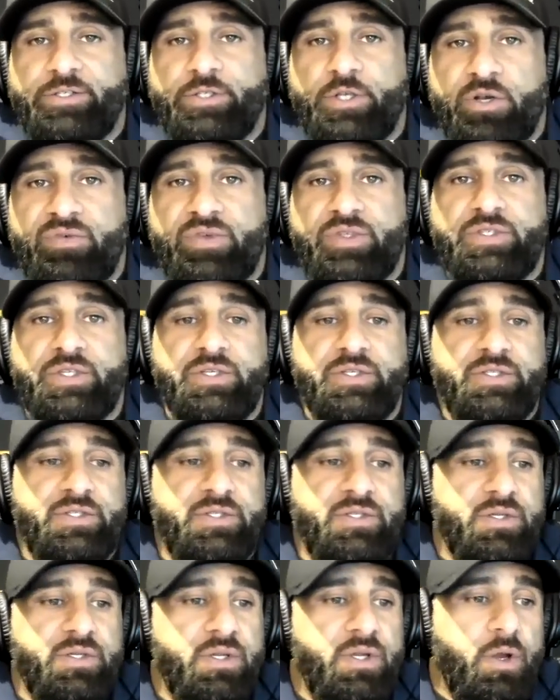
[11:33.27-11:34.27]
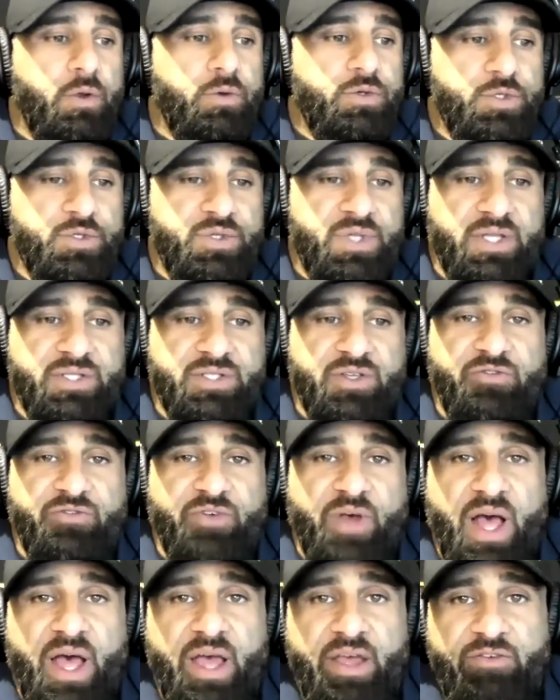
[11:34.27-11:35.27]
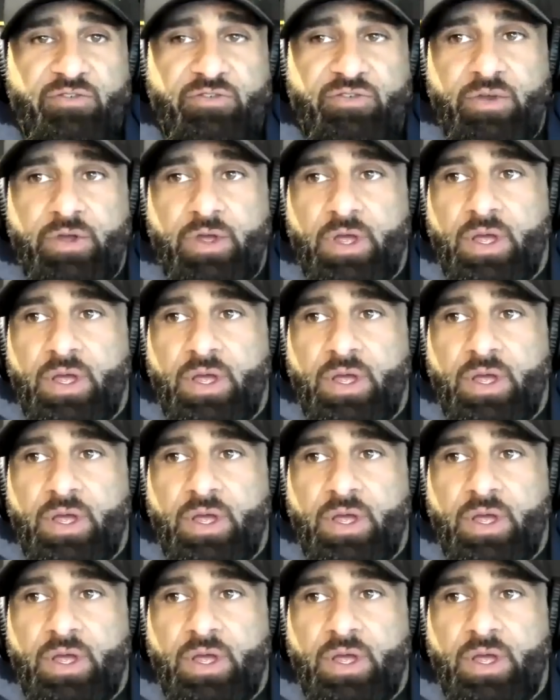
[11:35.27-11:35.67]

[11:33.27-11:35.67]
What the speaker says: nervous as 2005,